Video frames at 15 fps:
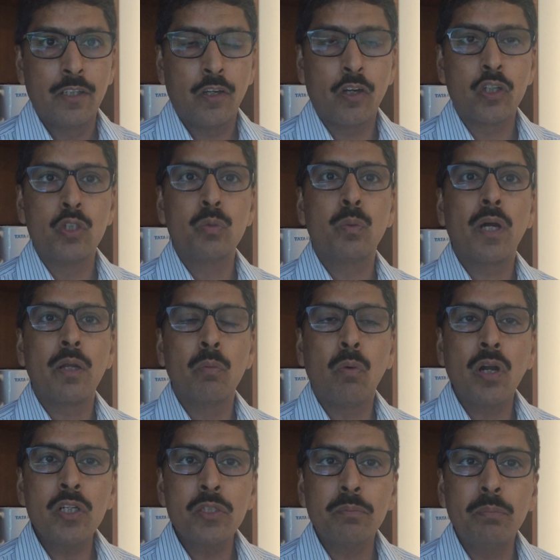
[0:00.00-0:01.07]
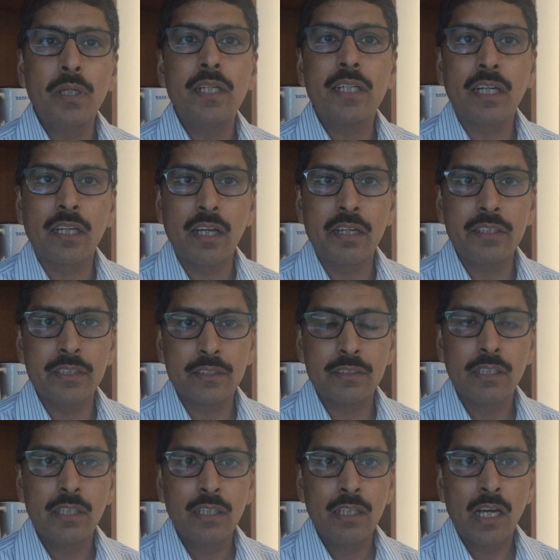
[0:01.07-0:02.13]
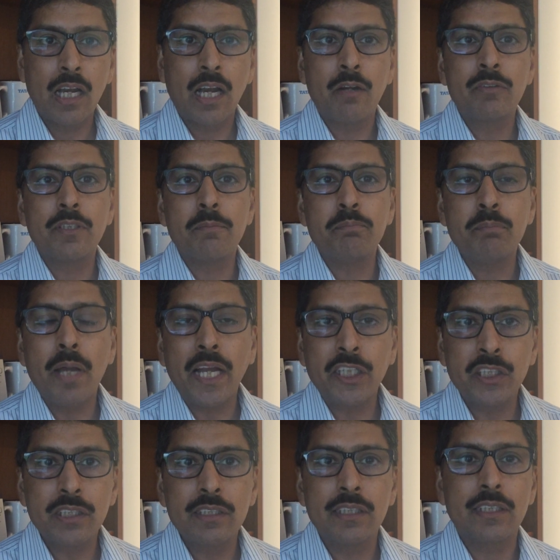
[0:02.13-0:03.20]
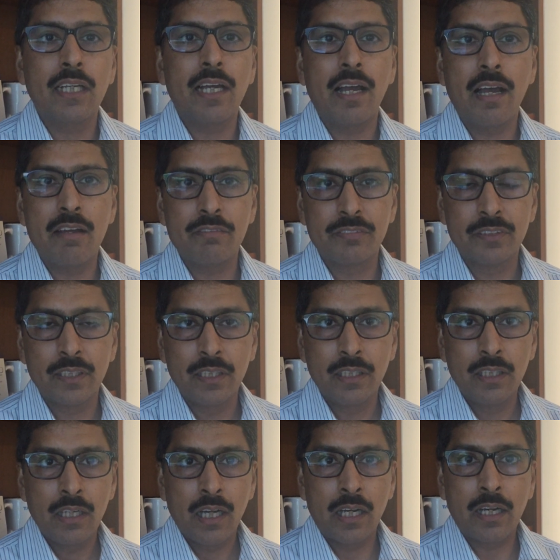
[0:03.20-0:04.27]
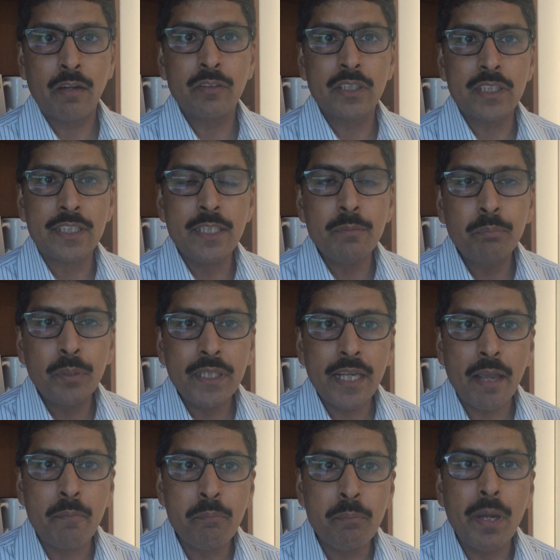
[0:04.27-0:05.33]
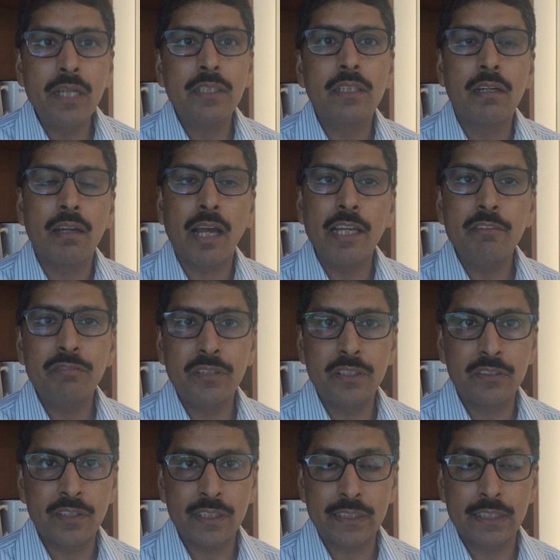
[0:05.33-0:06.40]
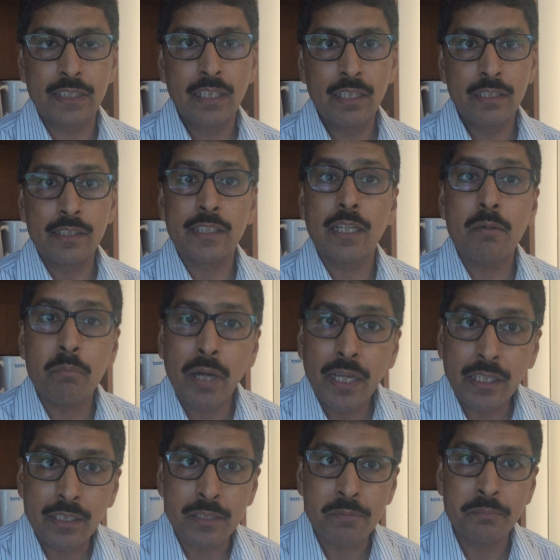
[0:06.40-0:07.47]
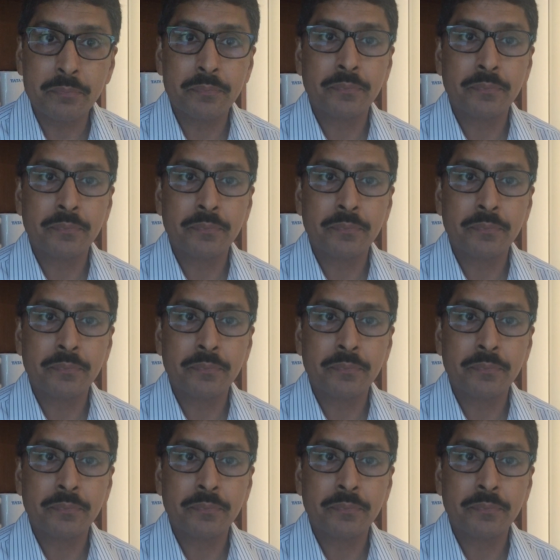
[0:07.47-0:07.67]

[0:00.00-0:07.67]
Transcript: Or do I want to build a career around the passion that I have, around the deeply embedded life interests that are mine?